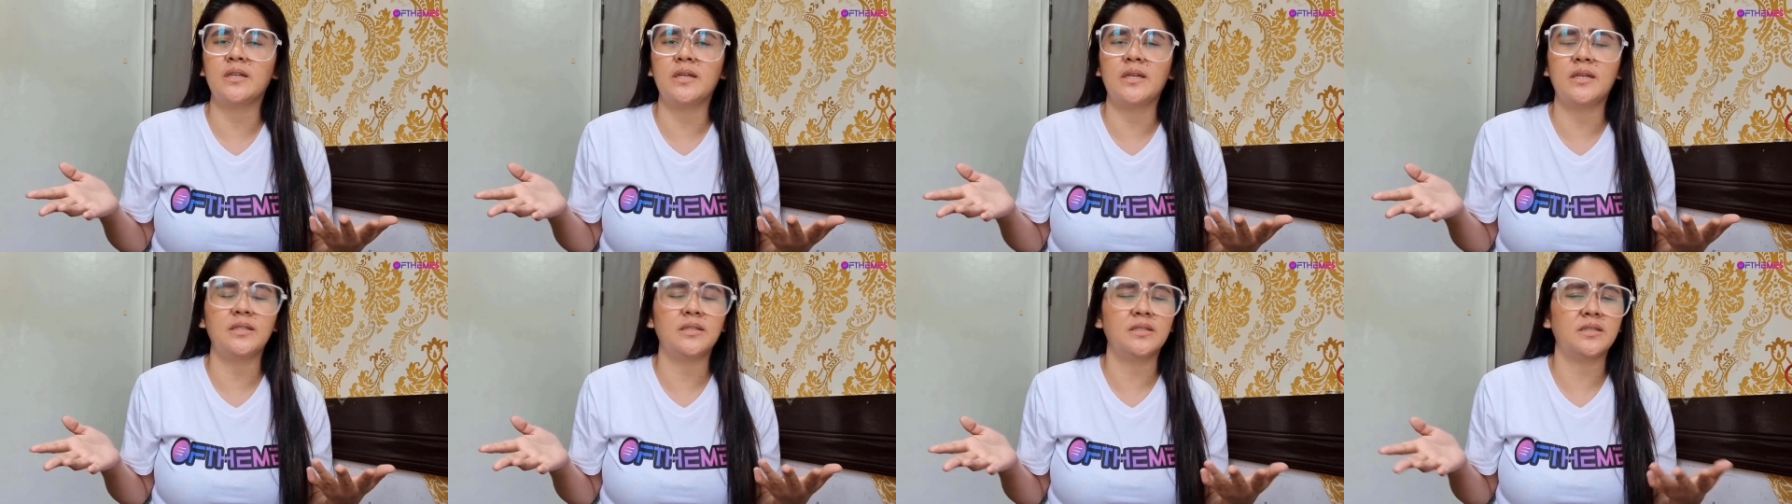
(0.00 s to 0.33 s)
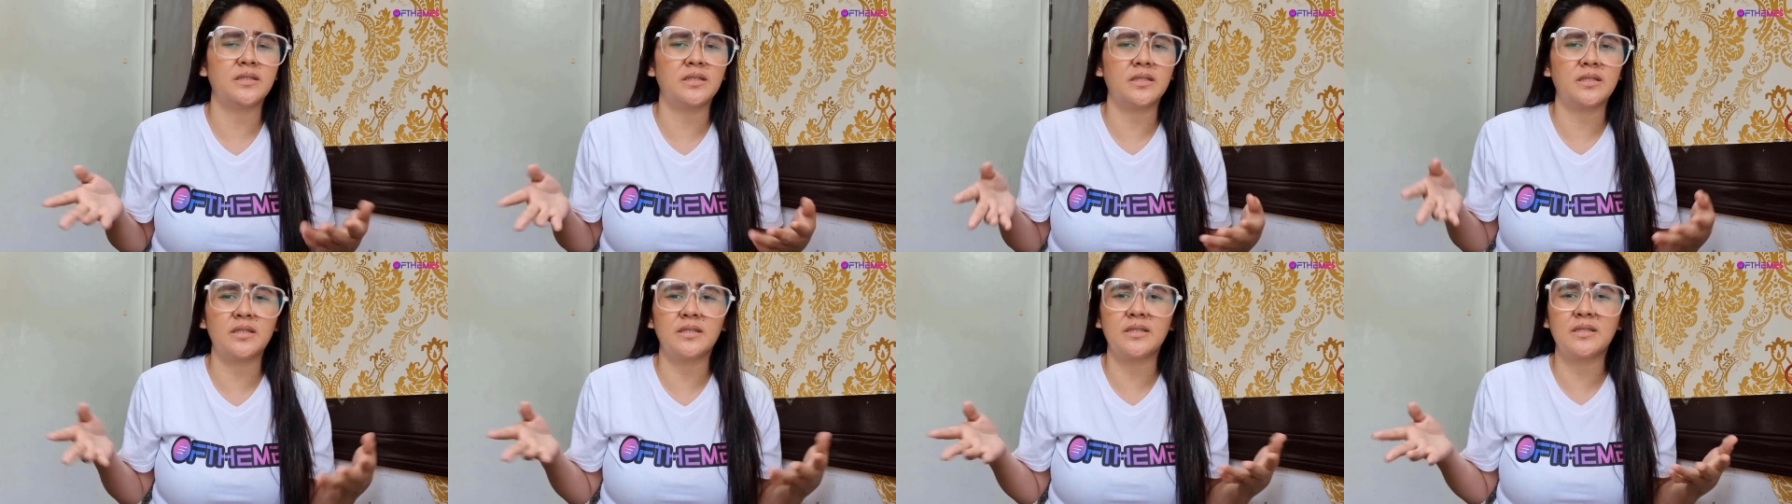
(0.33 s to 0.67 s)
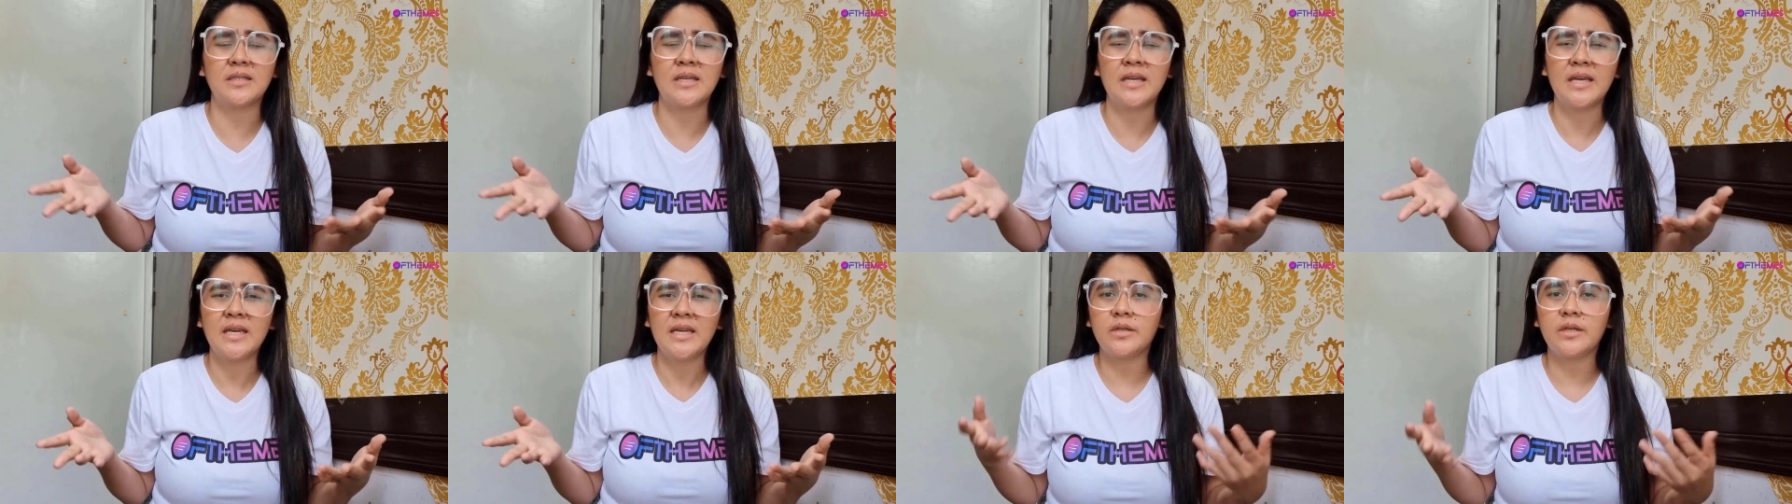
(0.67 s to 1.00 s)
change
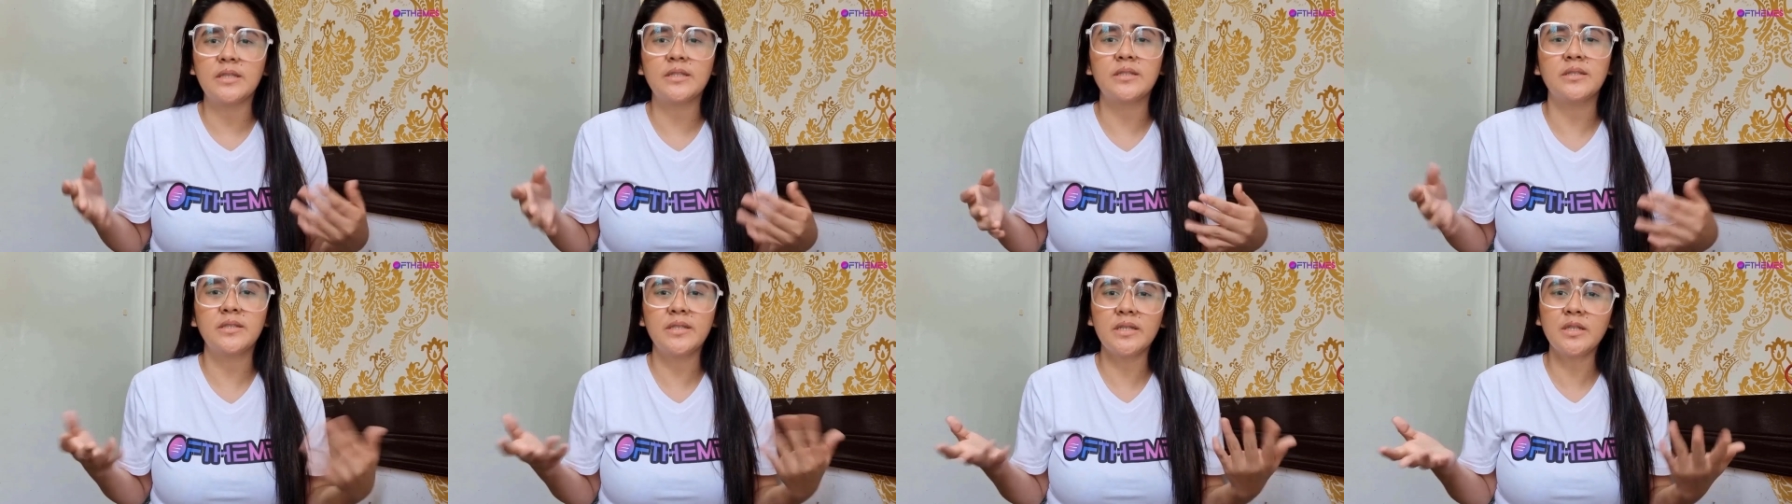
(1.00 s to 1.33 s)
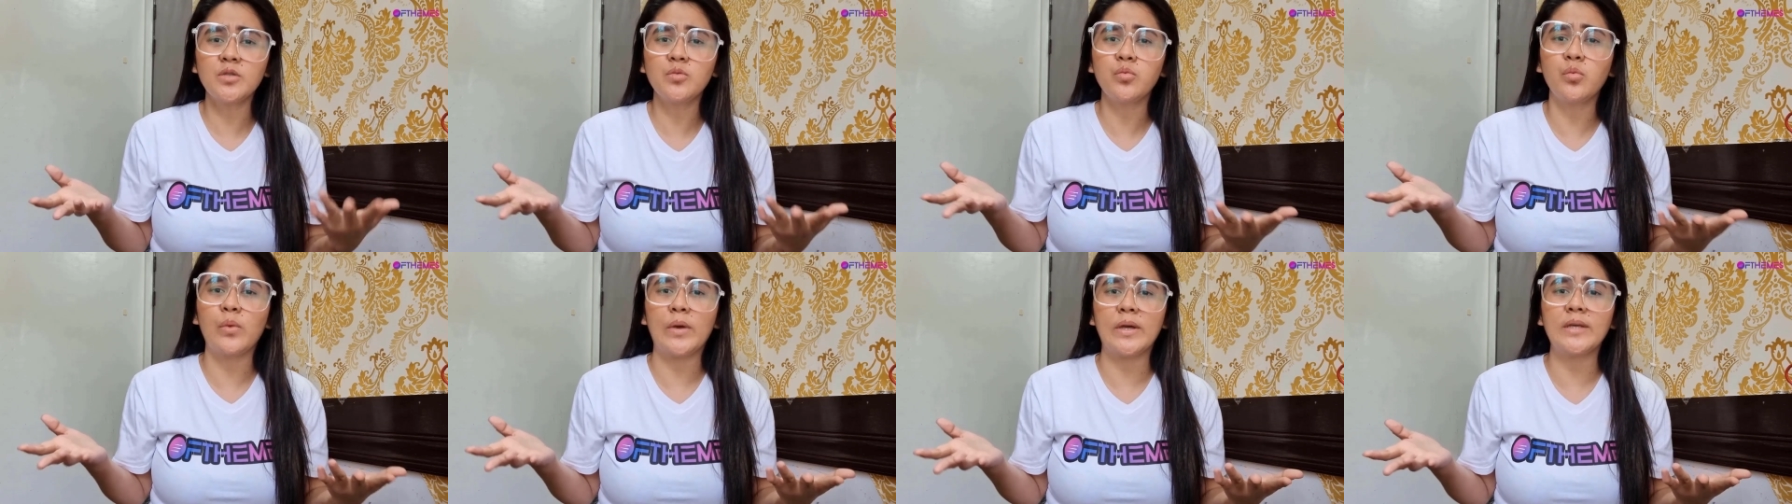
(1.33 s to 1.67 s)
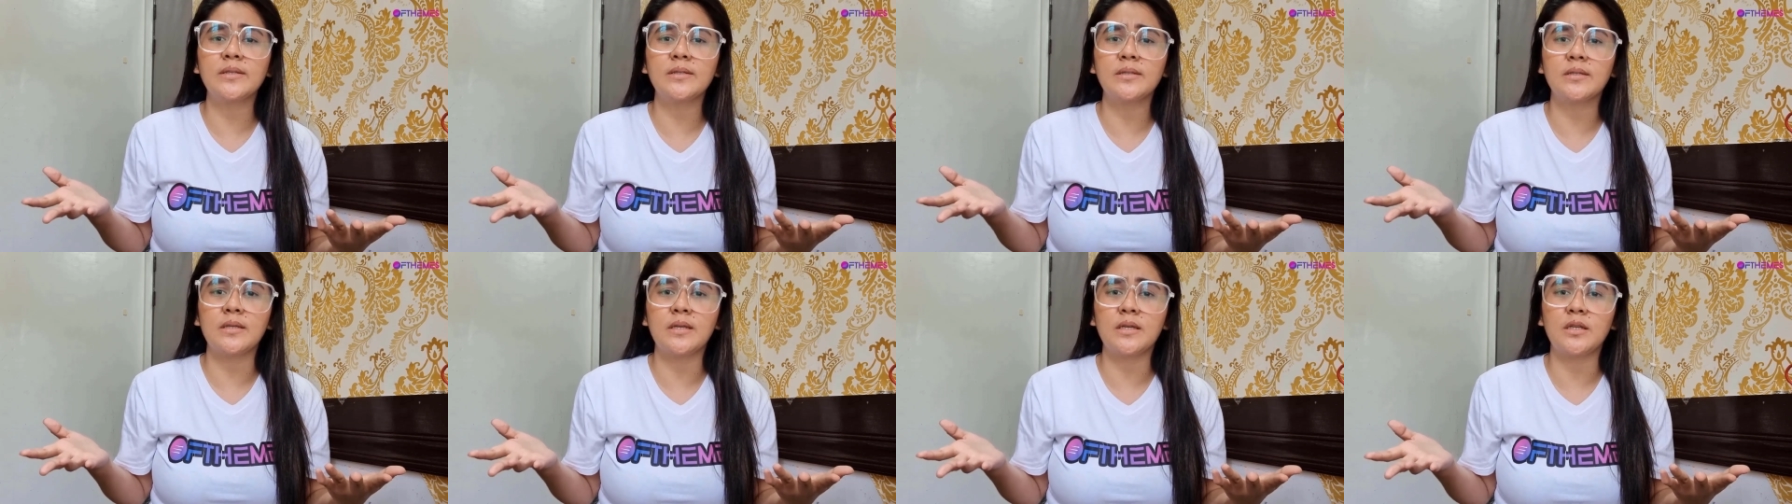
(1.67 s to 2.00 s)
because it's just
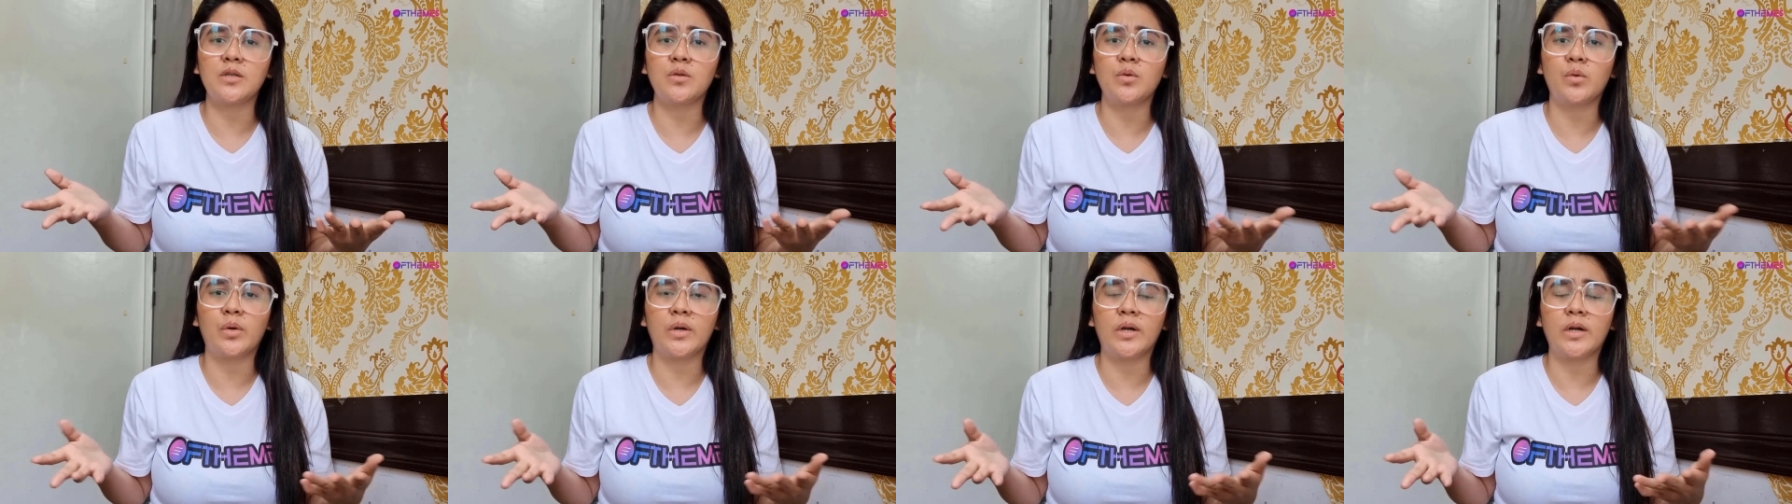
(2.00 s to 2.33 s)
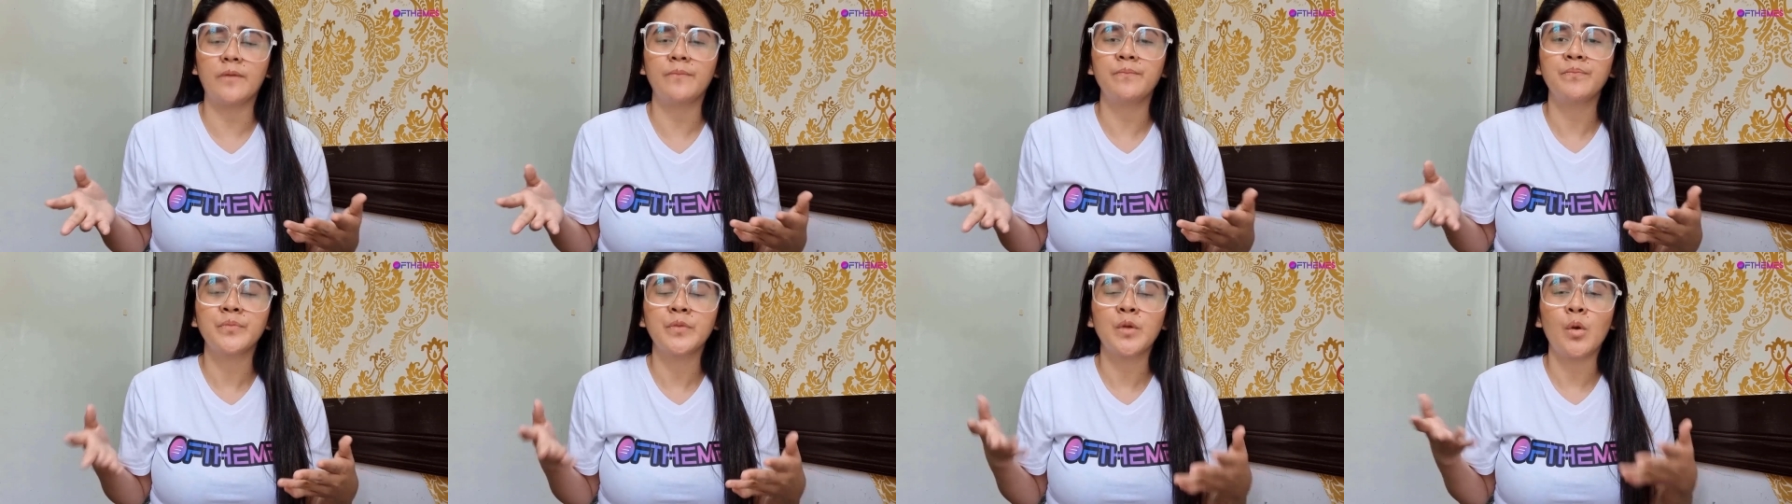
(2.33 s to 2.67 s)
wasting your